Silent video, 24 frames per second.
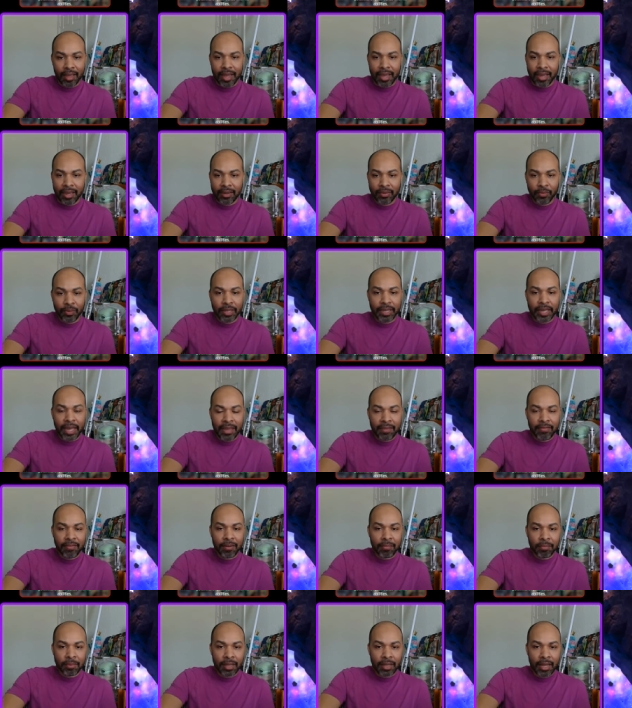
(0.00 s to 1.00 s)
And we
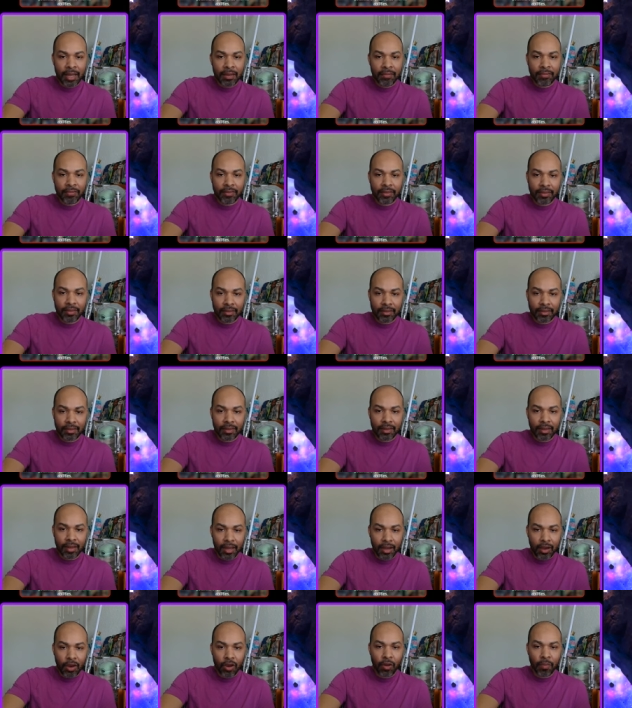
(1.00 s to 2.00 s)
gave up left,
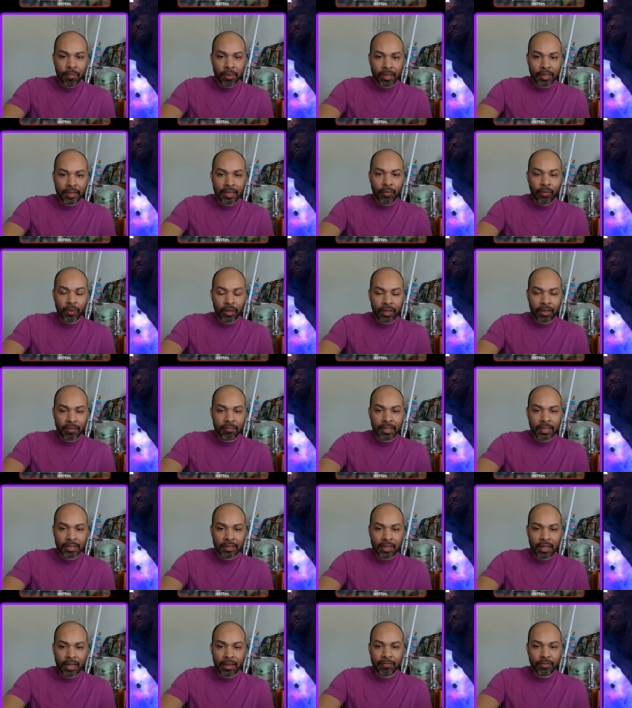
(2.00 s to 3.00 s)
hoping they would
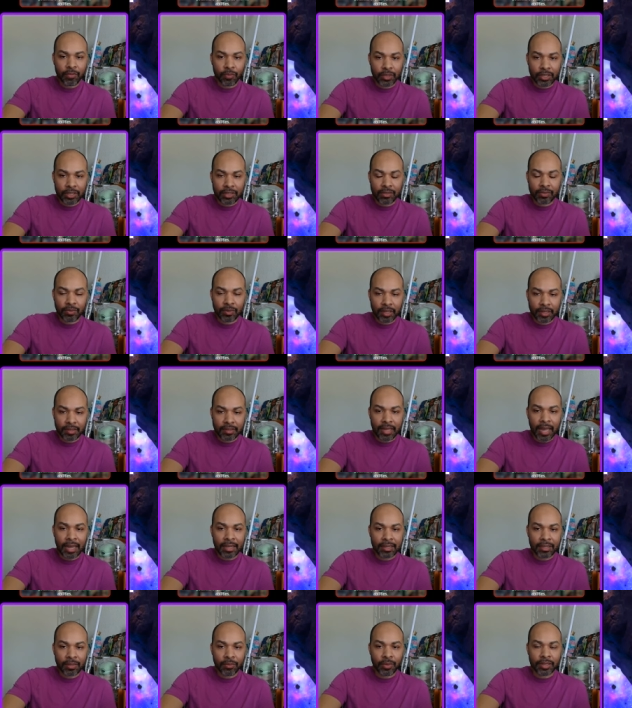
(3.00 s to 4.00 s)
commit left, which is
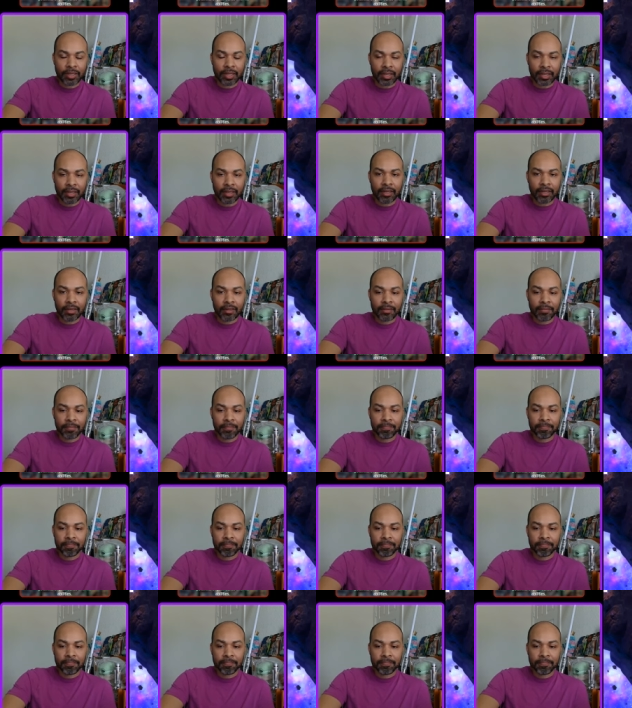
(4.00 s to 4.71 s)
exactly what they did.